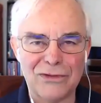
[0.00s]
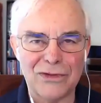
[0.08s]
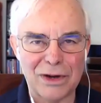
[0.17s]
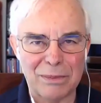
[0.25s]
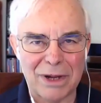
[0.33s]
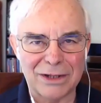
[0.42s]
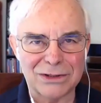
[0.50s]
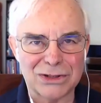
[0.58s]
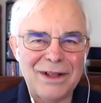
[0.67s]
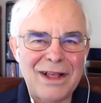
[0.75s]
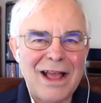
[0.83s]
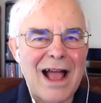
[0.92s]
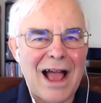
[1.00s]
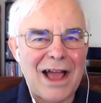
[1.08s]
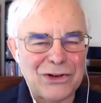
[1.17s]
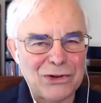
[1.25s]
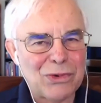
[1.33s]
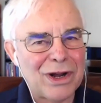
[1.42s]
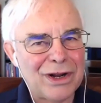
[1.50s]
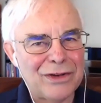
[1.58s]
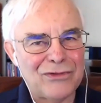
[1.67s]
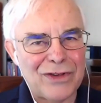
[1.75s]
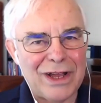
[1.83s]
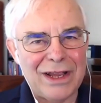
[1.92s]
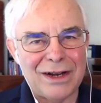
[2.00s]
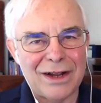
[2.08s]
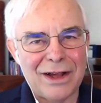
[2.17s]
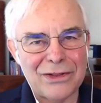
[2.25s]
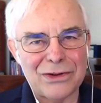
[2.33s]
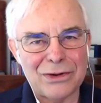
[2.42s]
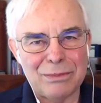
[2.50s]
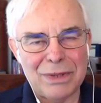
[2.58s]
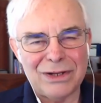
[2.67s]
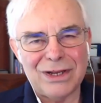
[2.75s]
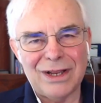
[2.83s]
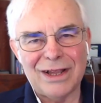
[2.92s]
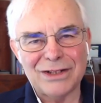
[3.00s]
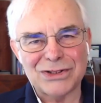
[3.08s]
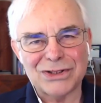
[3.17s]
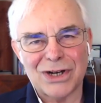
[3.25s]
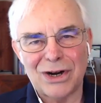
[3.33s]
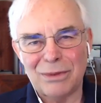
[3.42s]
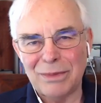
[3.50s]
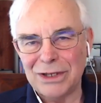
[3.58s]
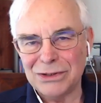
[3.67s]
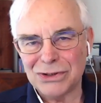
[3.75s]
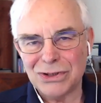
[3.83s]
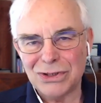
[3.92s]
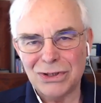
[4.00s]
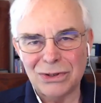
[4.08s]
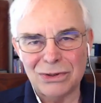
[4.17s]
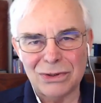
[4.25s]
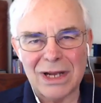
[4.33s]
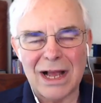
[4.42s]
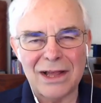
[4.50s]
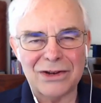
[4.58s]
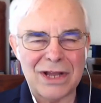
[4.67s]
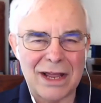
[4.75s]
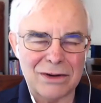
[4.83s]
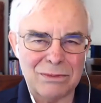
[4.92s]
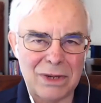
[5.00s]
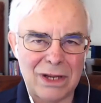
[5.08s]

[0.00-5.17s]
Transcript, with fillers: much. I do want to invite other B T S armies yeah. to contact me,